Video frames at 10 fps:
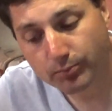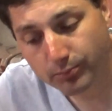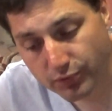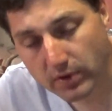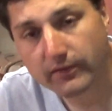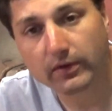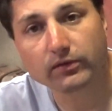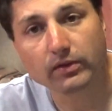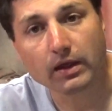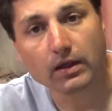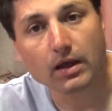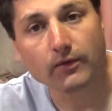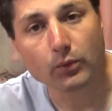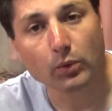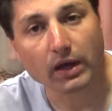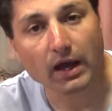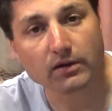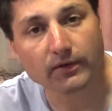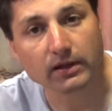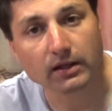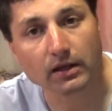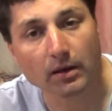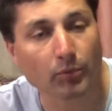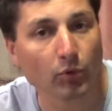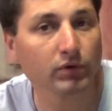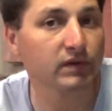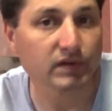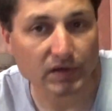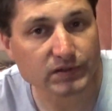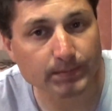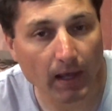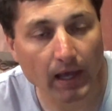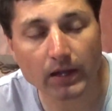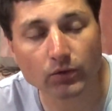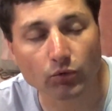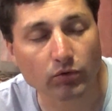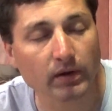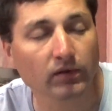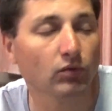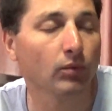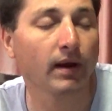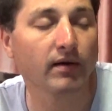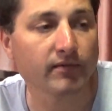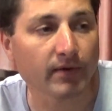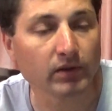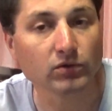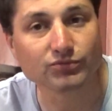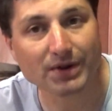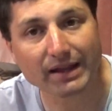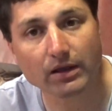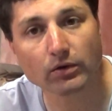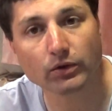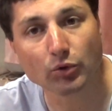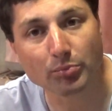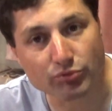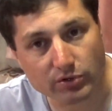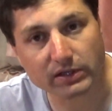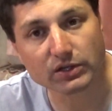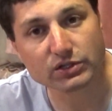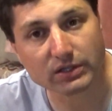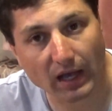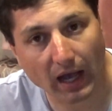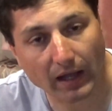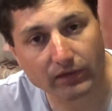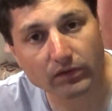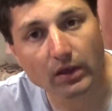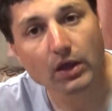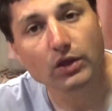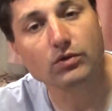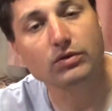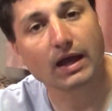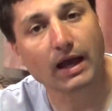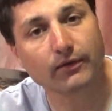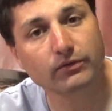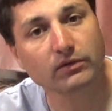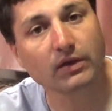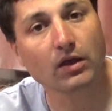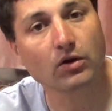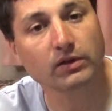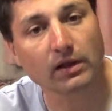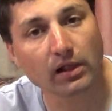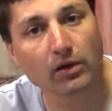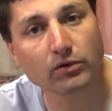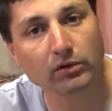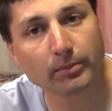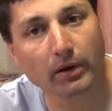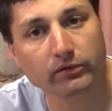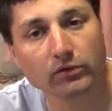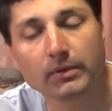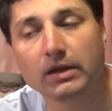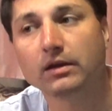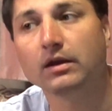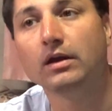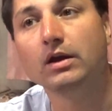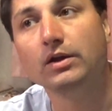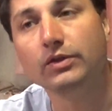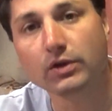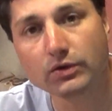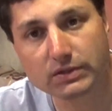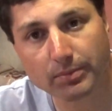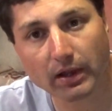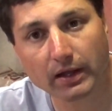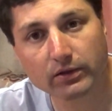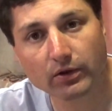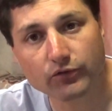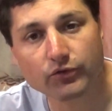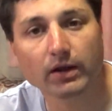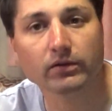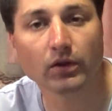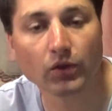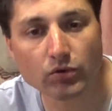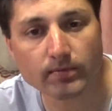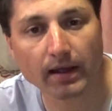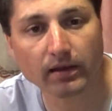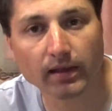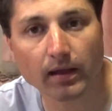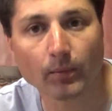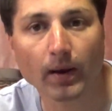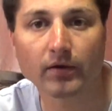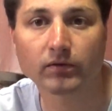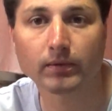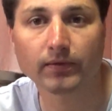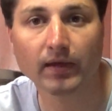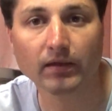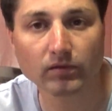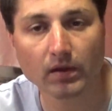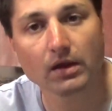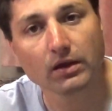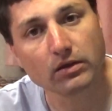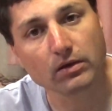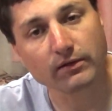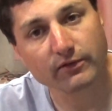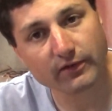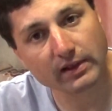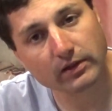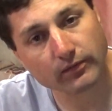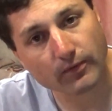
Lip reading: Previously, if you were caravanning abroad in say Spain or Greece or wherever and you ran out of your British gas, you'd have to take on a local bottle, meaning a new supply contract, a new regulator, whereas with this you can fill it